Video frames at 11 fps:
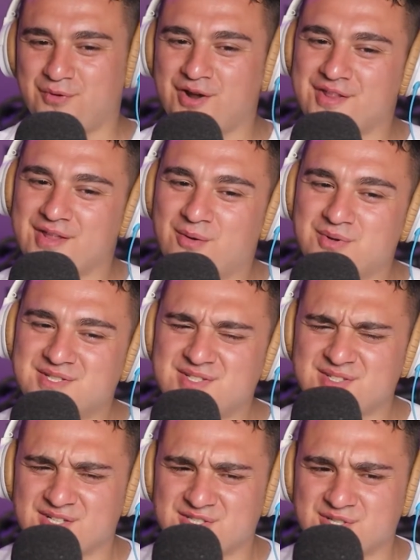Bro, Bro, that was
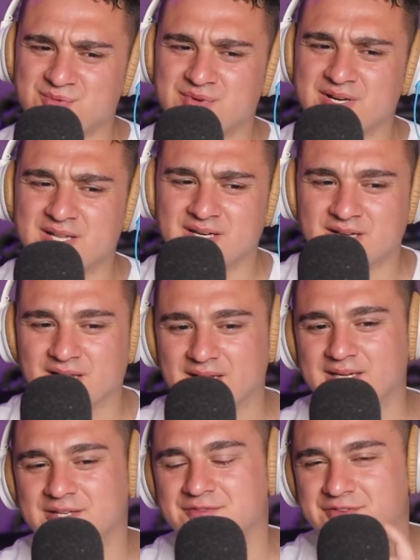such a really
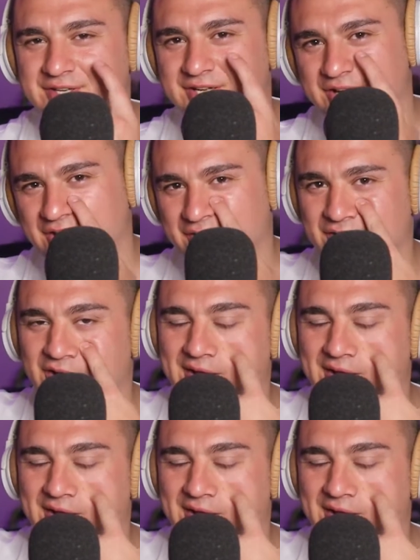clean video.